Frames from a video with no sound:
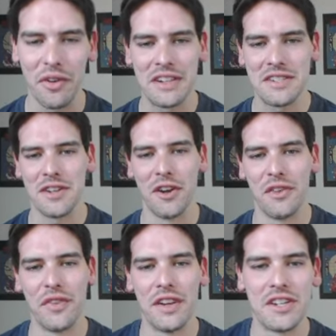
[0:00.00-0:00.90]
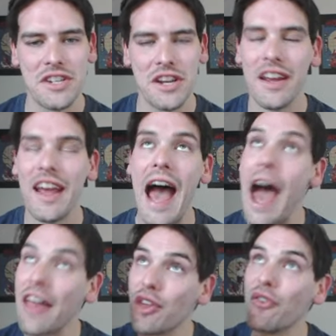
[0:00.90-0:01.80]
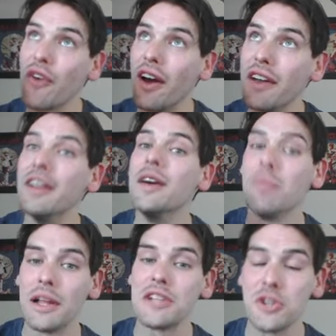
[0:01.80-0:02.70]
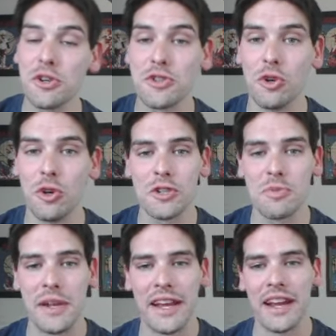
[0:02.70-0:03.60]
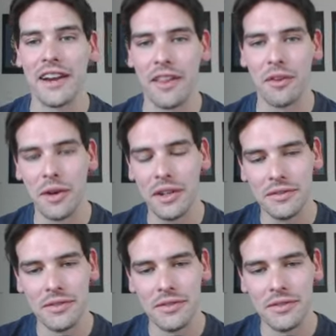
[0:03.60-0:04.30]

Stonefish. At the front, plus your Stork spitting out another one.